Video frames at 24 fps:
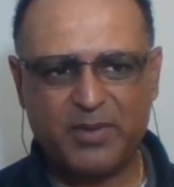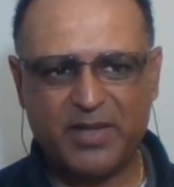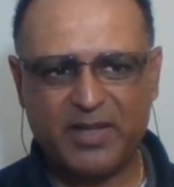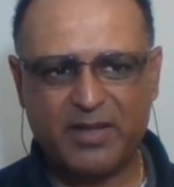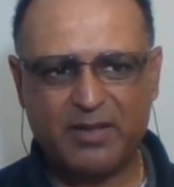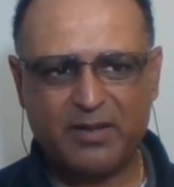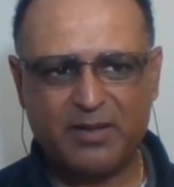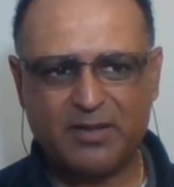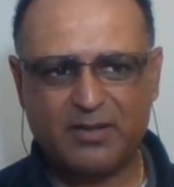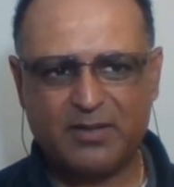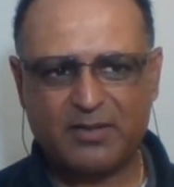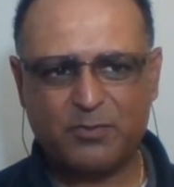
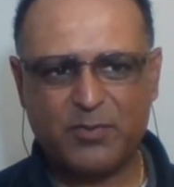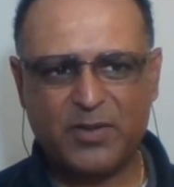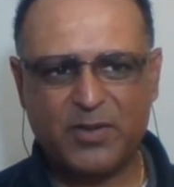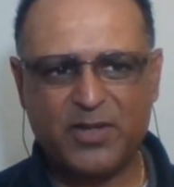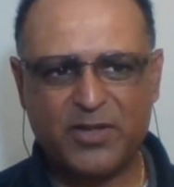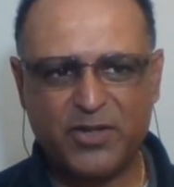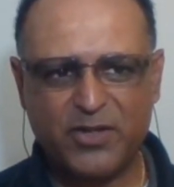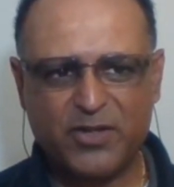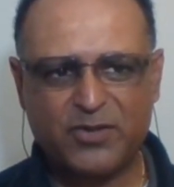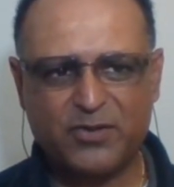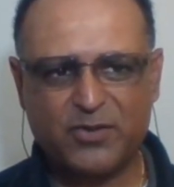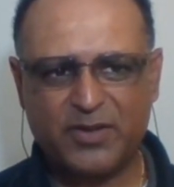Because
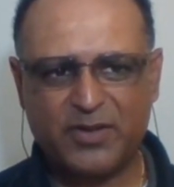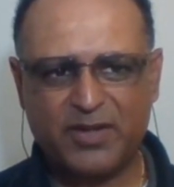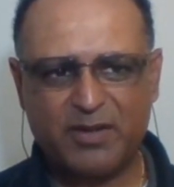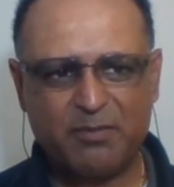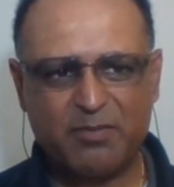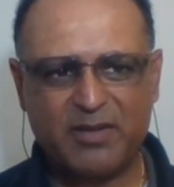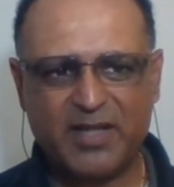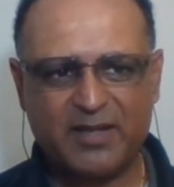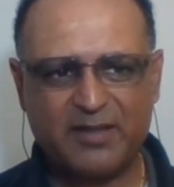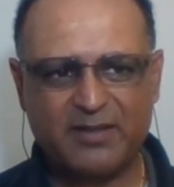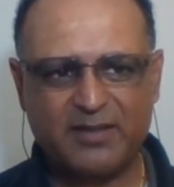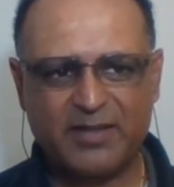when you do
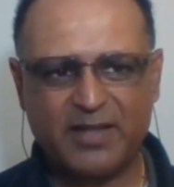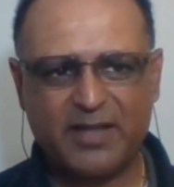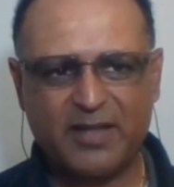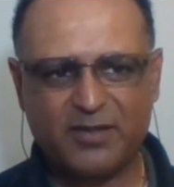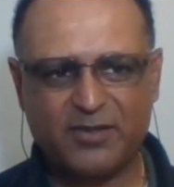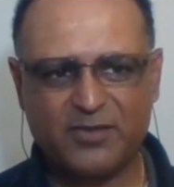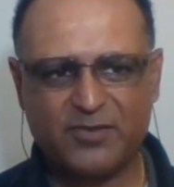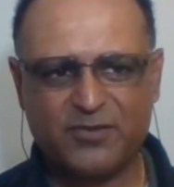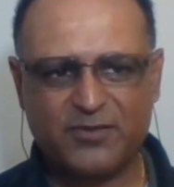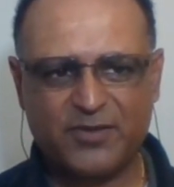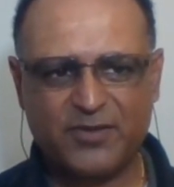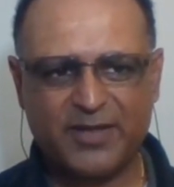implant
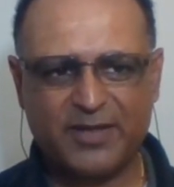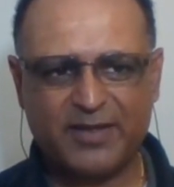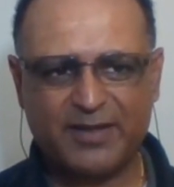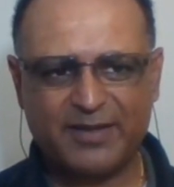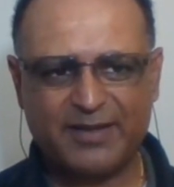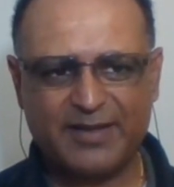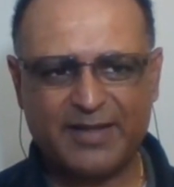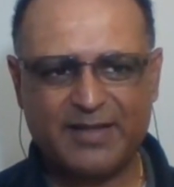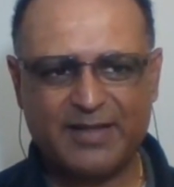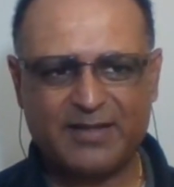dentistry,